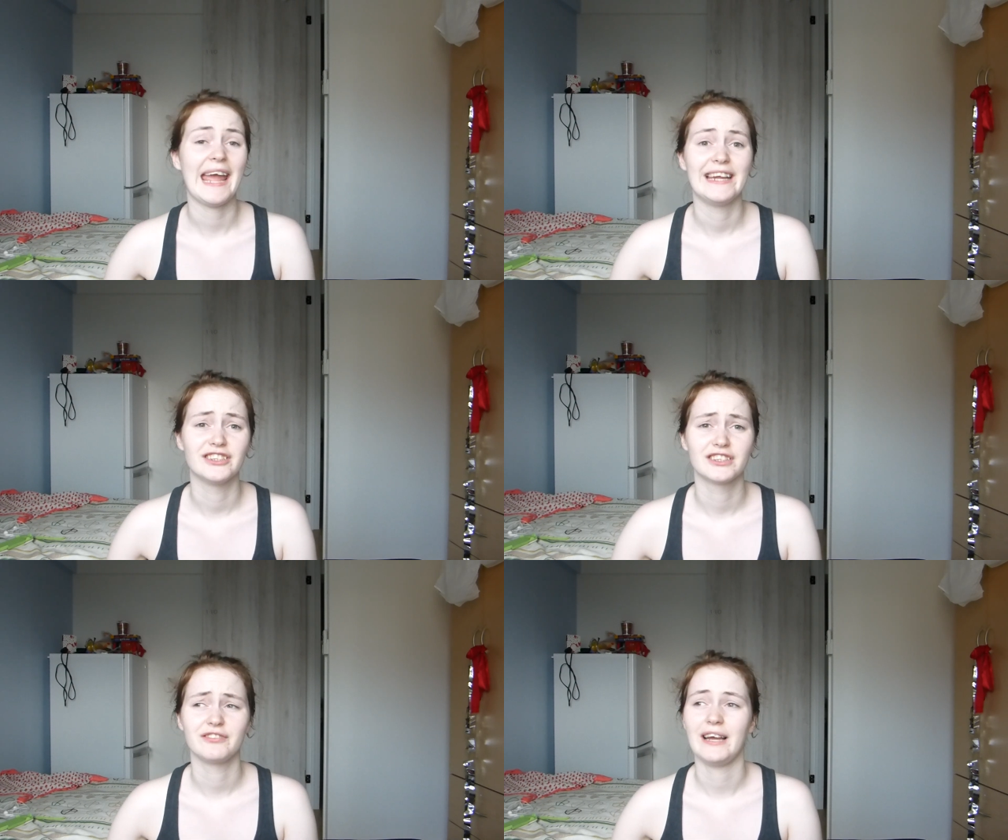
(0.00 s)

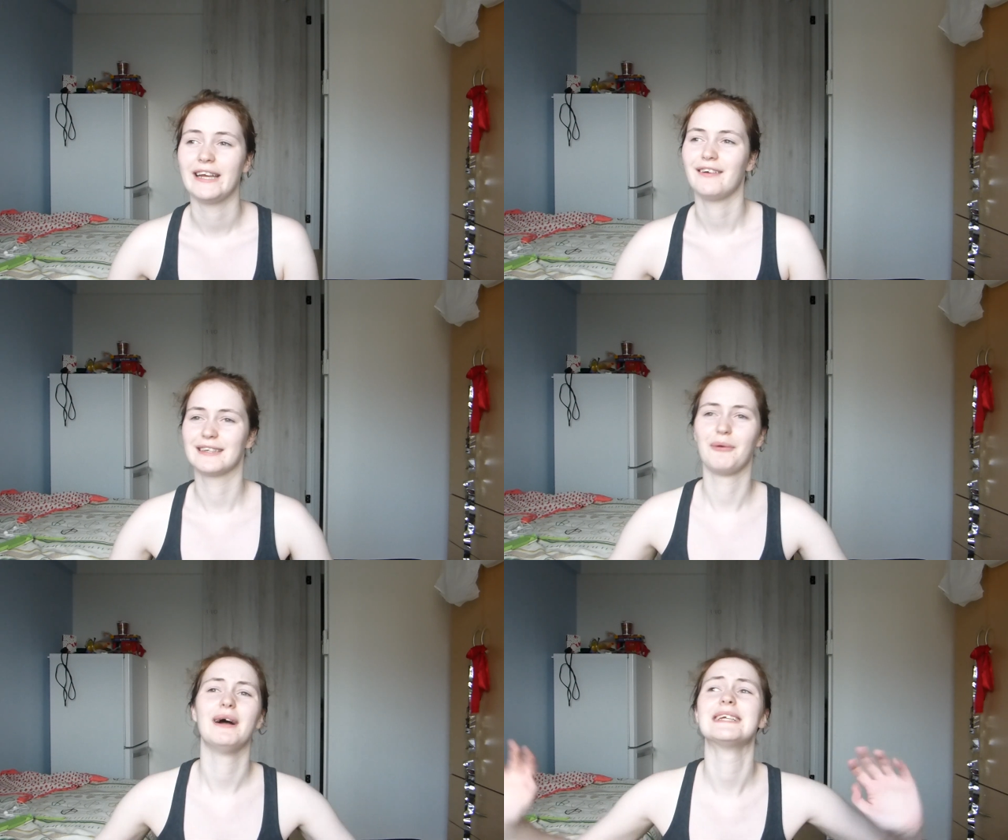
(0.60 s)
Ages to find. I
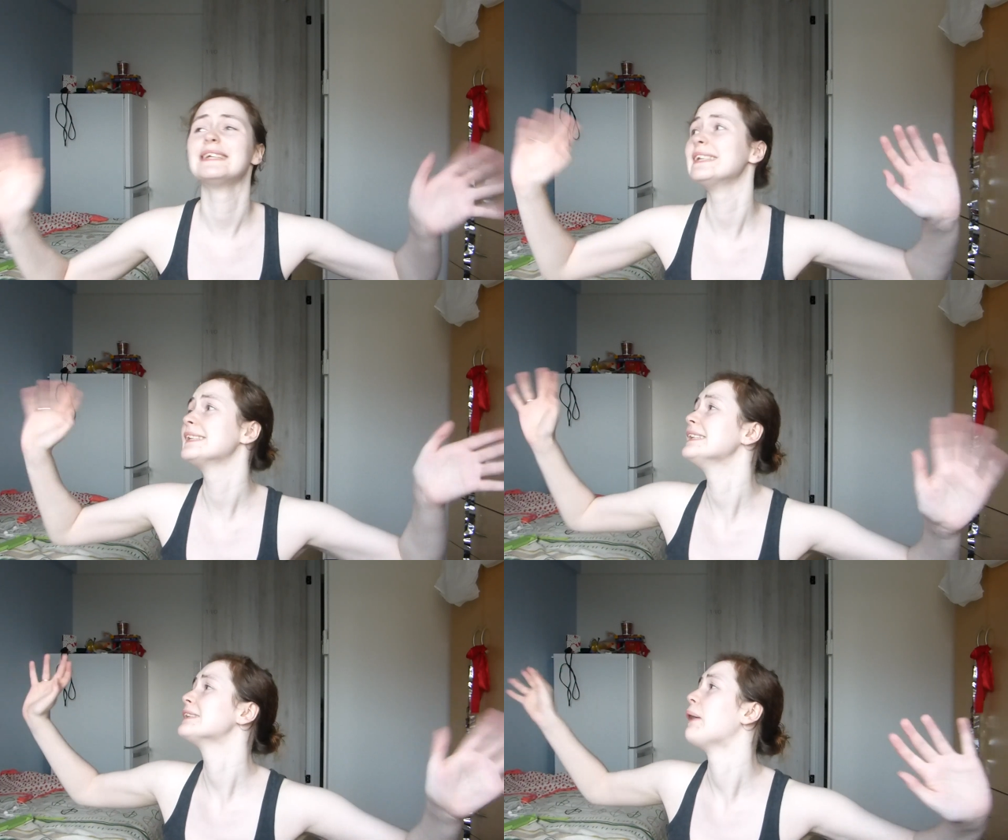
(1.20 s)
was like, where's the
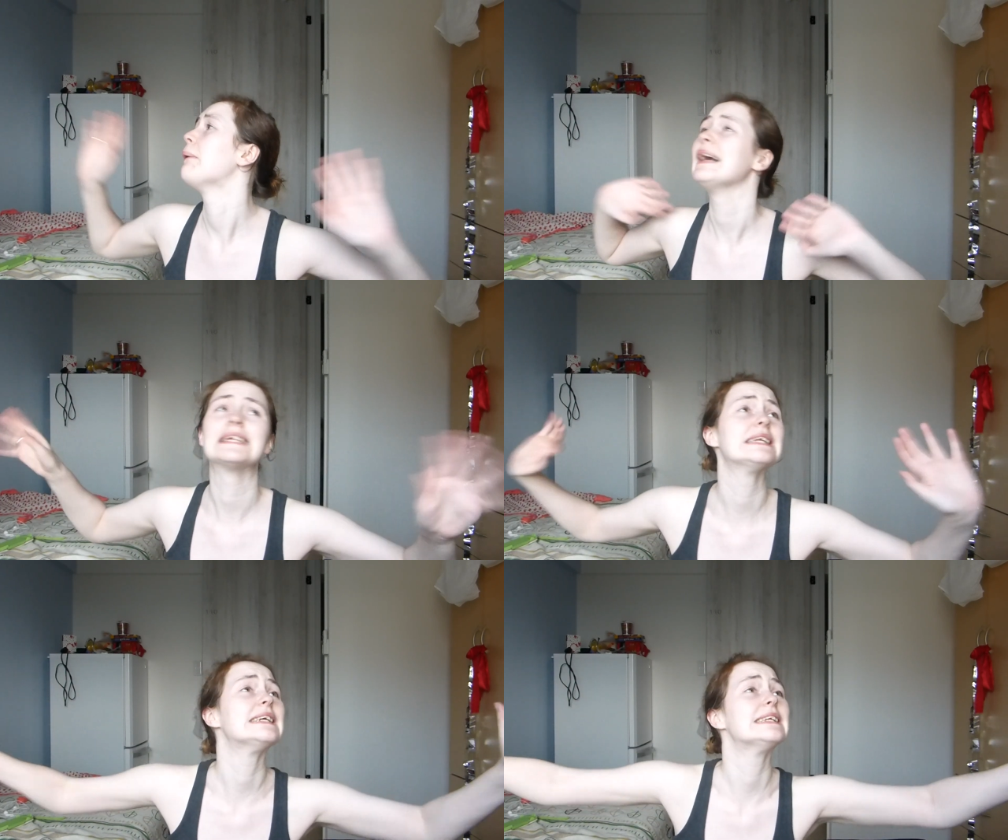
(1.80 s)
Disney store?
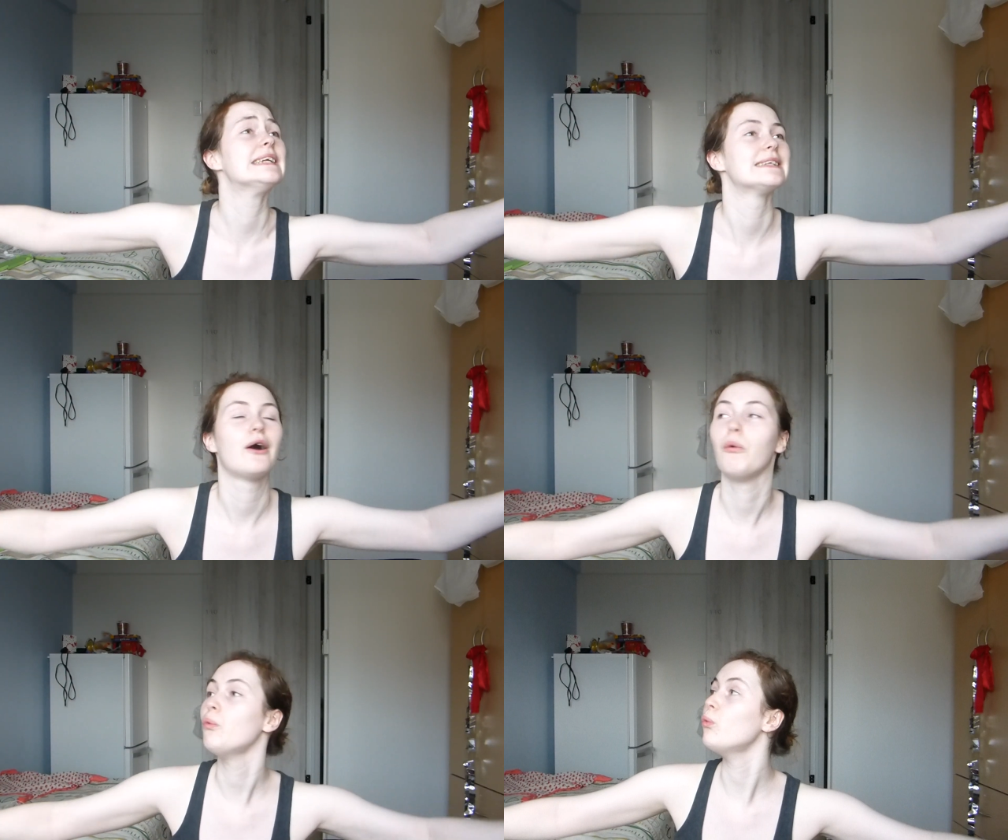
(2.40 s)
Where's the Disney
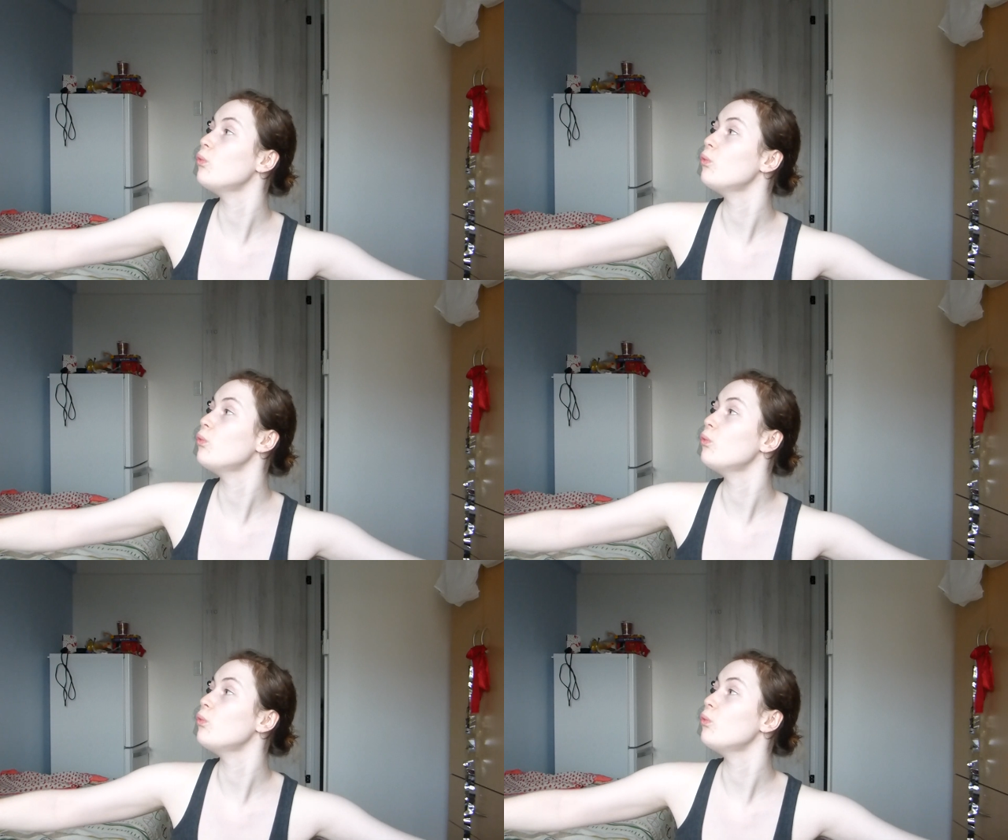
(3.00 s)
store?